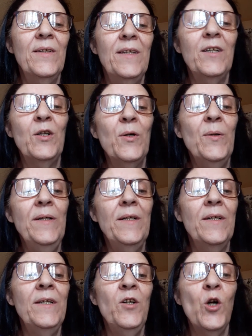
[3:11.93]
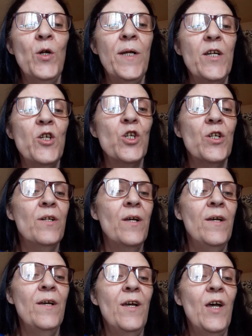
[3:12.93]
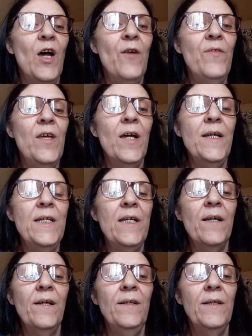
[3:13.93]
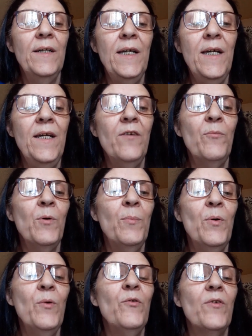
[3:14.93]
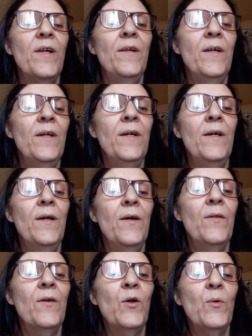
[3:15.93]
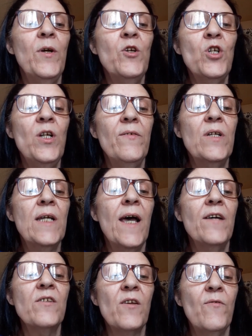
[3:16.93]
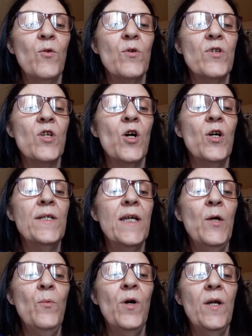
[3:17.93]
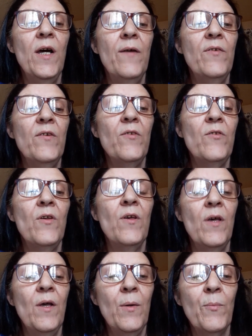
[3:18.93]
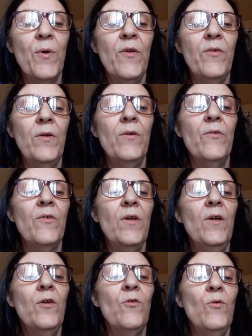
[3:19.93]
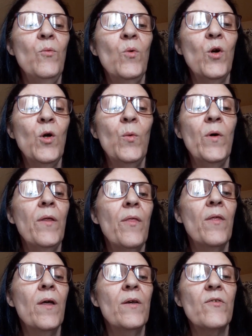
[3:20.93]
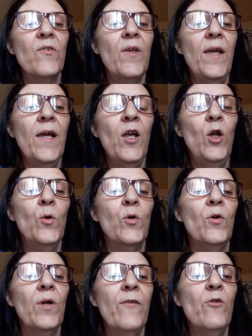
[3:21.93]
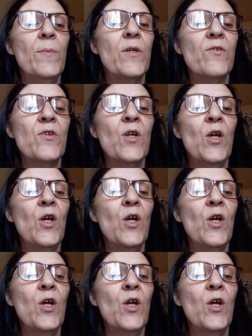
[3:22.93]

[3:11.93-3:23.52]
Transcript: The current incarnation of the idea he is proposing, the creation of a task force on day one of his presidency to work with state and local governments